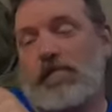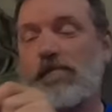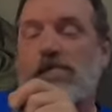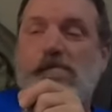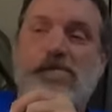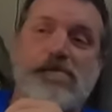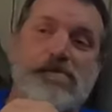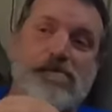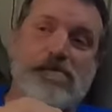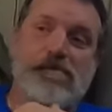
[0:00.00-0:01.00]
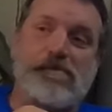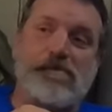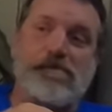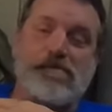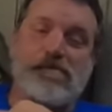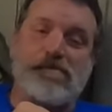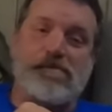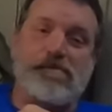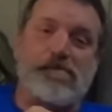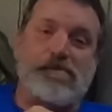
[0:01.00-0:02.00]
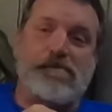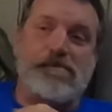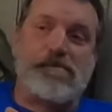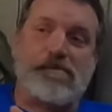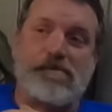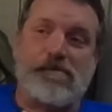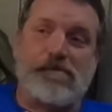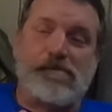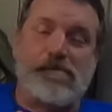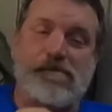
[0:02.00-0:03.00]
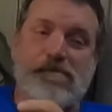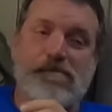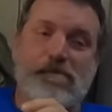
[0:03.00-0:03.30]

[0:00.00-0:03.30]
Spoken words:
No words are spoken by the person on screen.